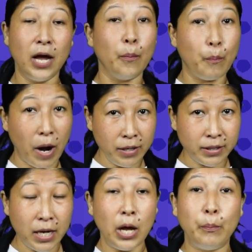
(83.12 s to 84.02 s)

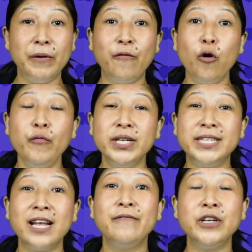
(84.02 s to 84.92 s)
But before we
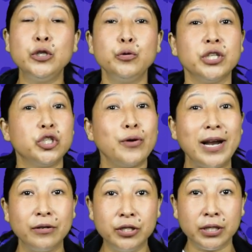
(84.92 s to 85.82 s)
delve into the
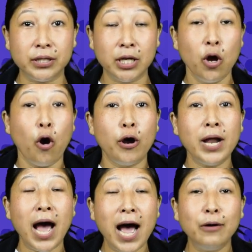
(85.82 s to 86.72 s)
strategies on
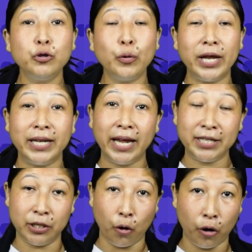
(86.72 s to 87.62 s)
how to
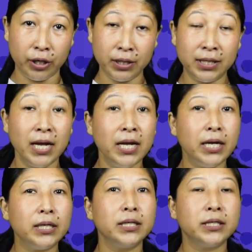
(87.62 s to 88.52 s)
engage an audience,
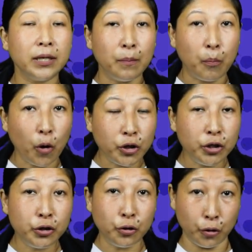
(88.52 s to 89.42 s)
it is
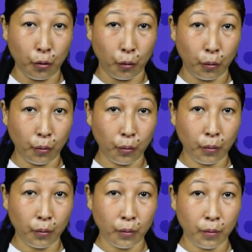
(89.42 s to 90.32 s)
important to know,
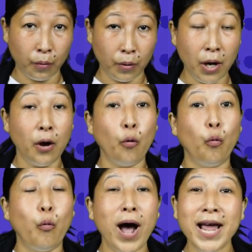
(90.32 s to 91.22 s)

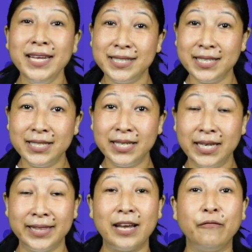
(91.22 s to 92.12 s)
why is it
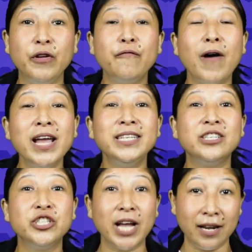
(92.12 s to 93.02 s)
that we find
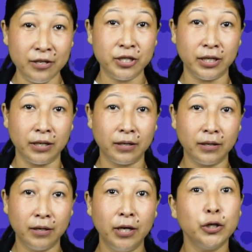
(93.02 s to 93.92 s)
it challenging
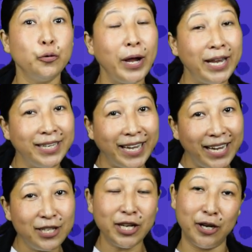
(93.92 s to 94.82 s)
to
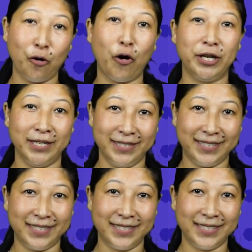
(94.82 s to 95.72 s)
engage an
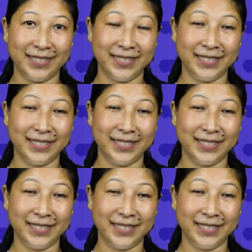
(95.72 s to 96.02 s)
audience?